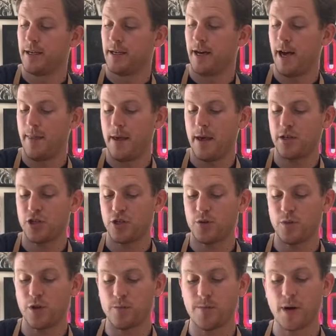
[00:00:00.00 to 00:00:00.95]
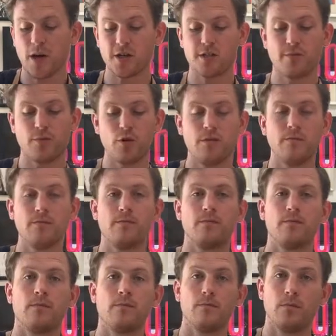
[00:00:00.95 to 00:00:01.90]
And then just with your bar spoon,
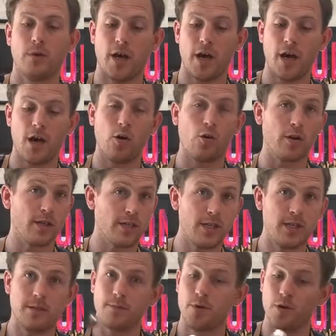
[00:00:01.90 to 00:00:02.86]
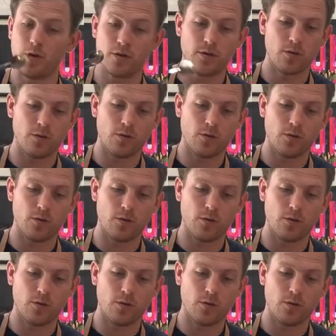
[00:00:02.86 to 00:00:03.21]
or your teaspoon,